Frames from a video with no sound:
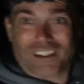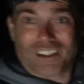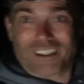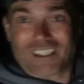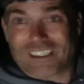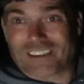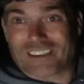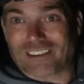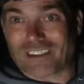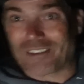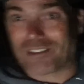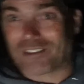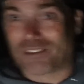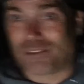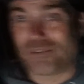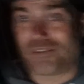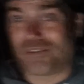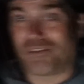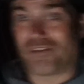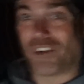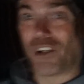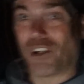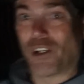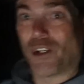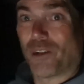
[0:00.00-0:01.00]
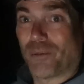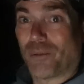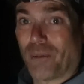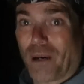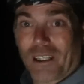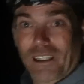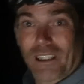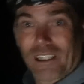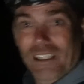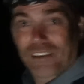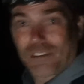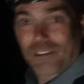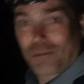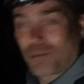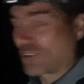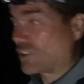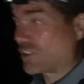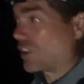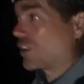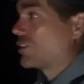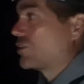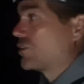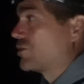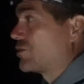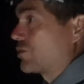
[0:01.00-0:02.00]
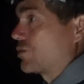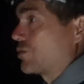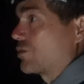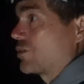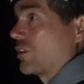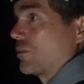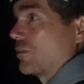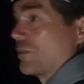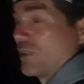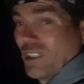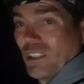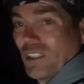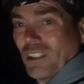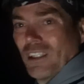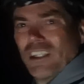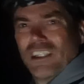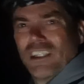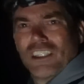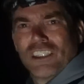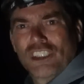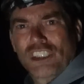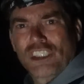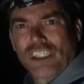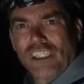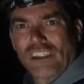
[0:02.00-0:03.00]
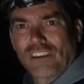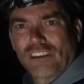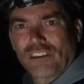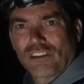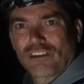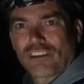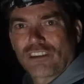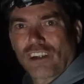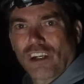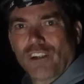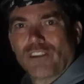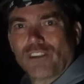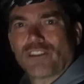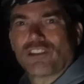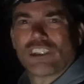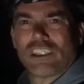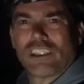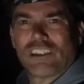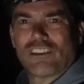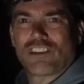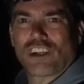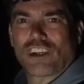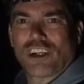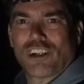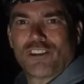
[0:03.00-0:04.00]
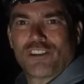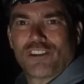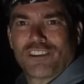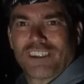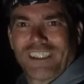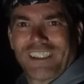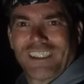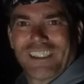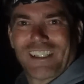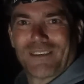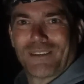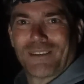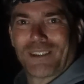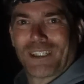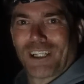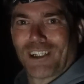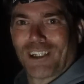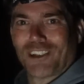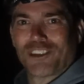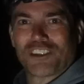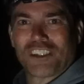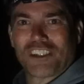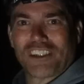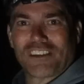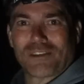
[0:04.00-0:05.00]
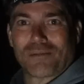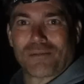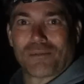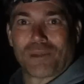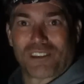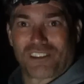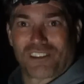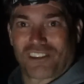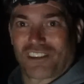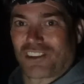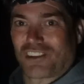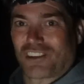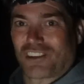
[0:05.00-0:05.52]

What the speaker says: I need to have some food, man. I need some toast or something. Cheese on toast, cheese toasty. There we go. Cheese and mustard